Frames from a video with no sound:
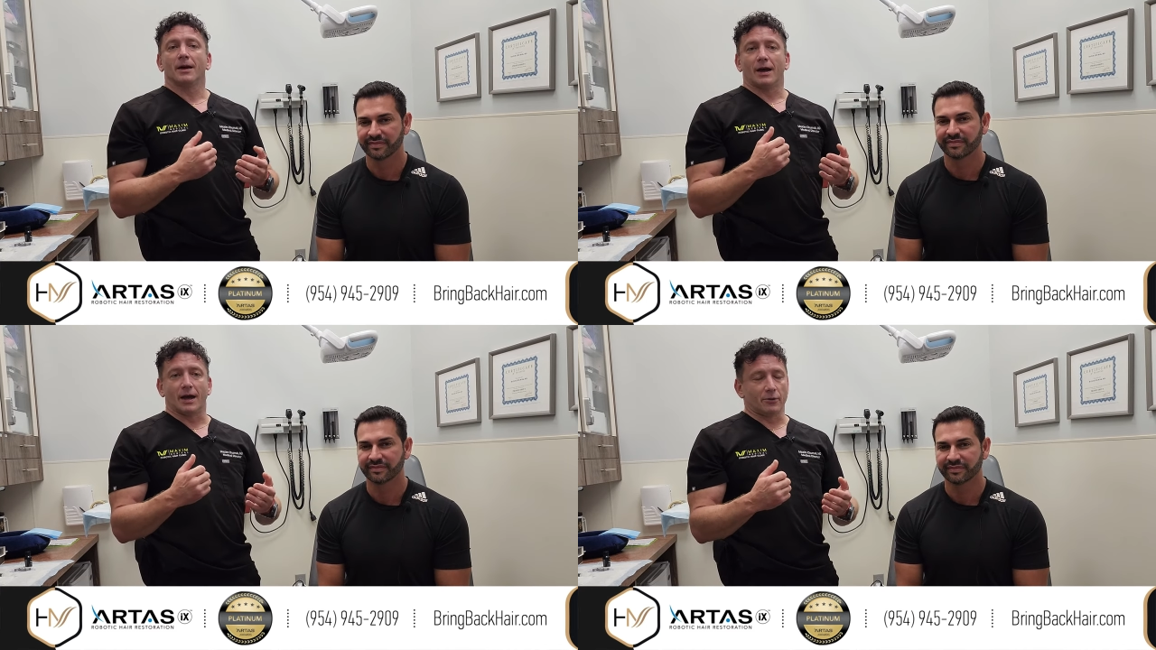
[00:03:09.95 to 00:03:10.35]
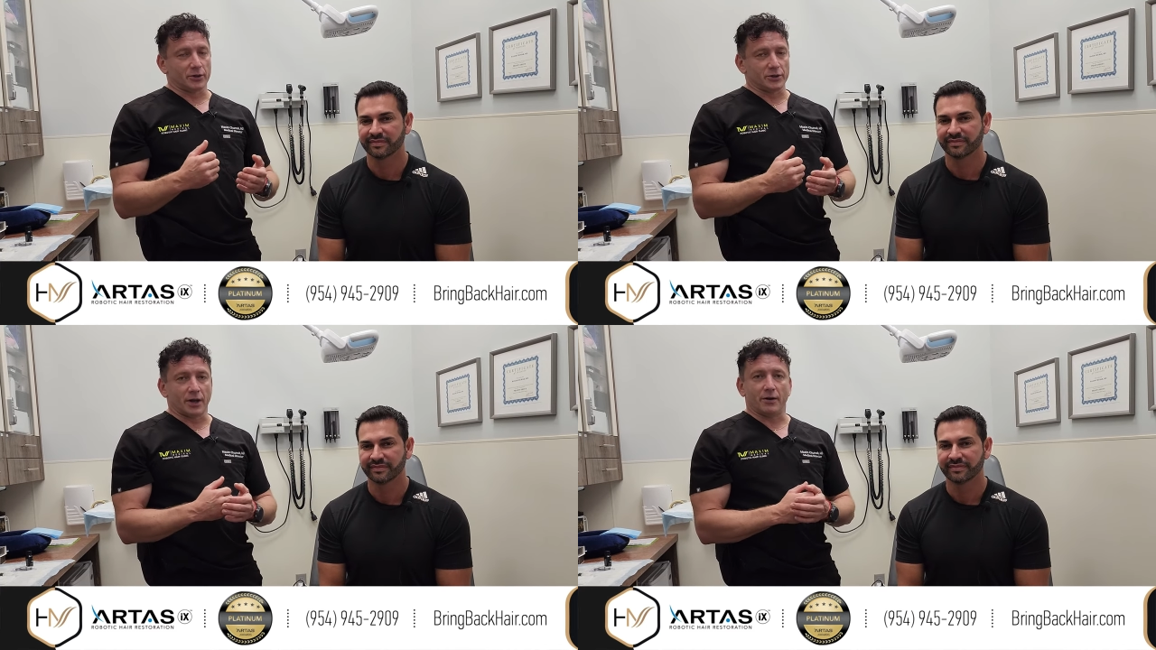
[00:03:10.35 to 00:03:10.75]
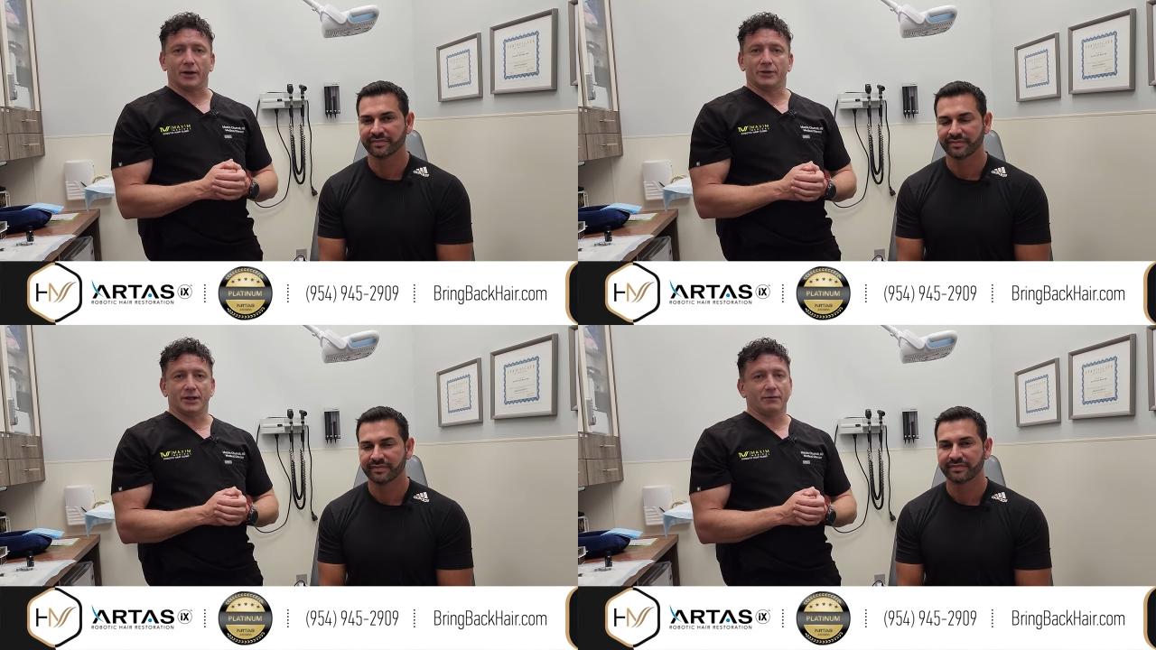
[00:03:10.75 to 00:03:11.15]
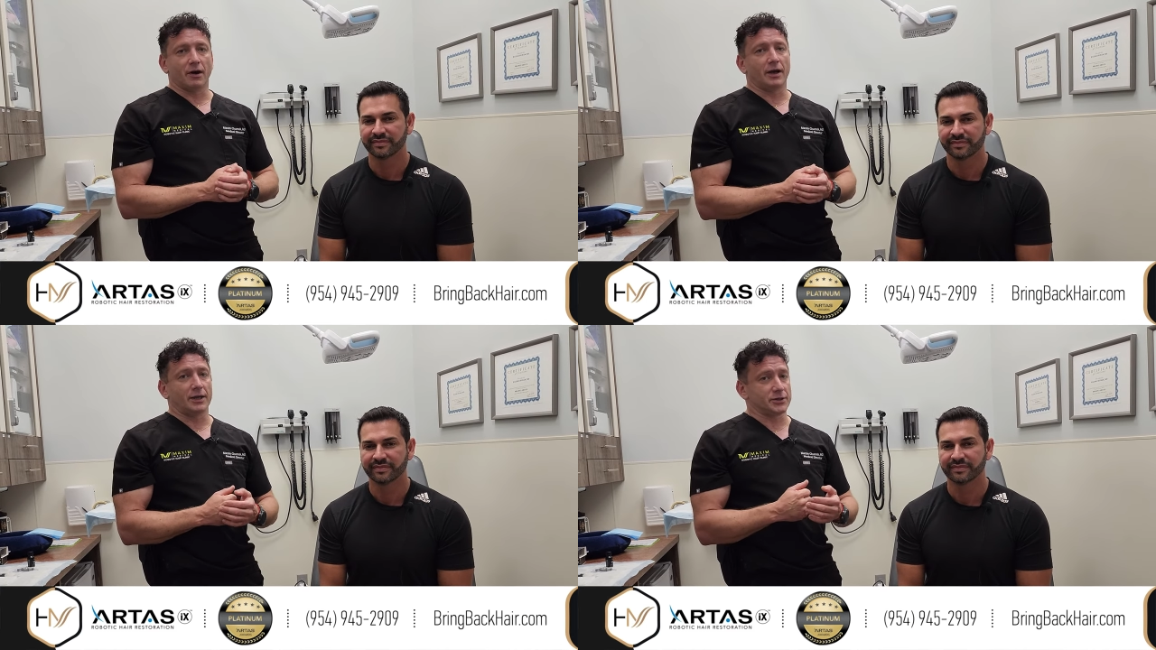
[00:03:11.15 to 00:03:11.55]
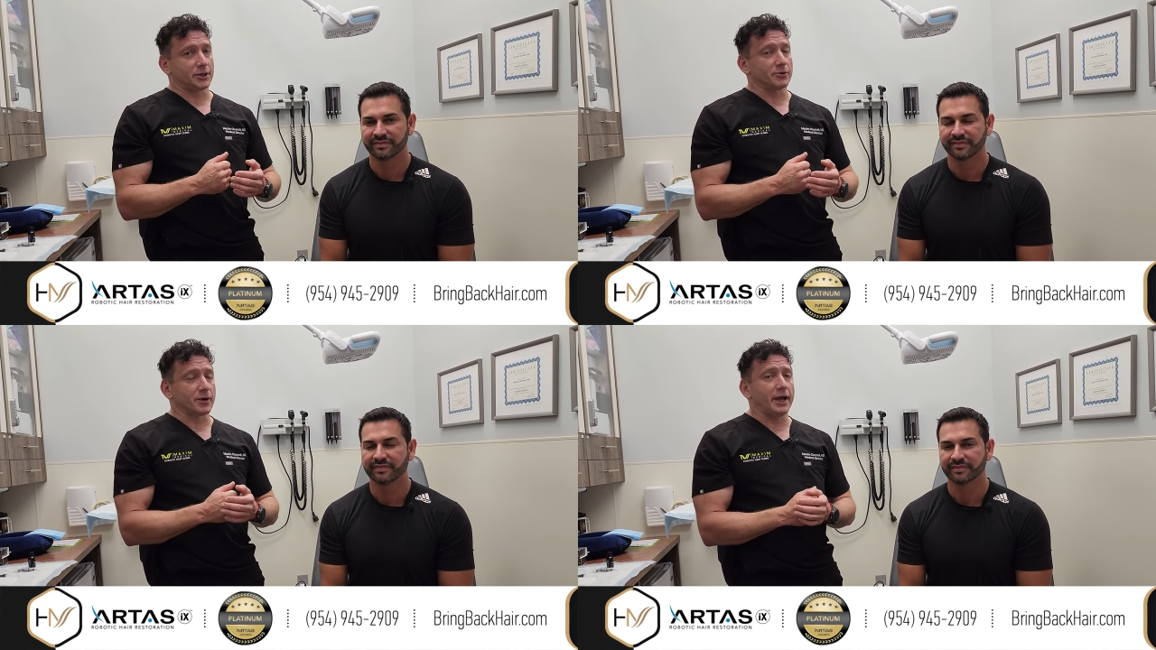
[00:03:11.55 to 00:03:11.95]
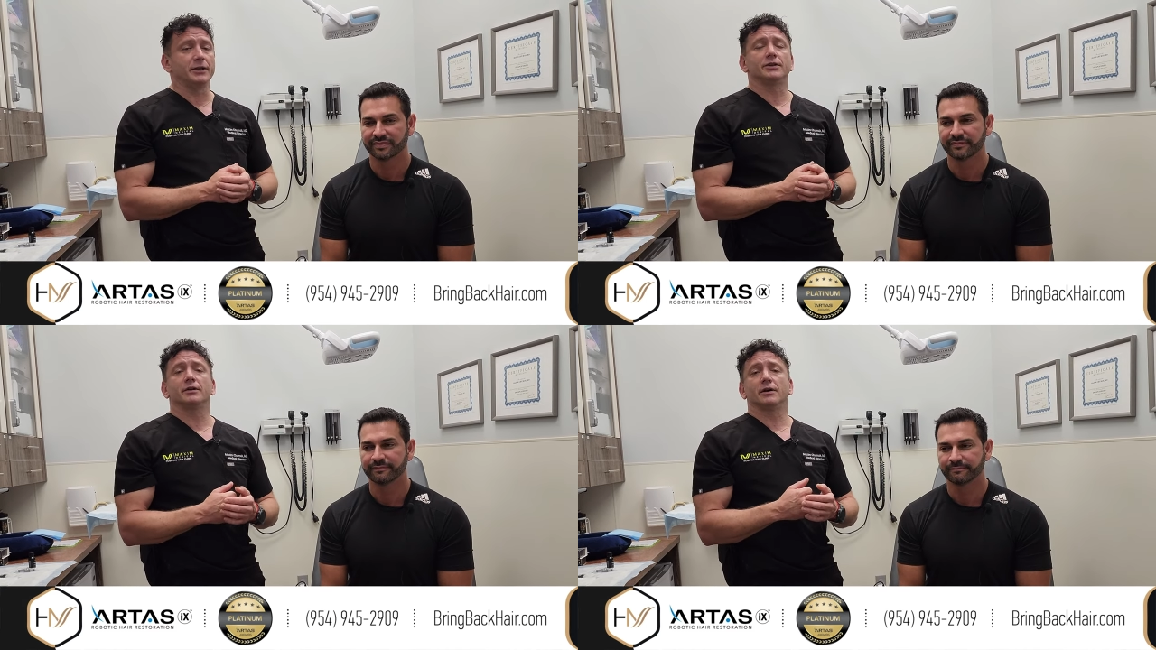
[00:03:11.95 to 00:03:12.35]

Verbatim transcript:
Speaker 1: Uh, Regenera Activa, it's a great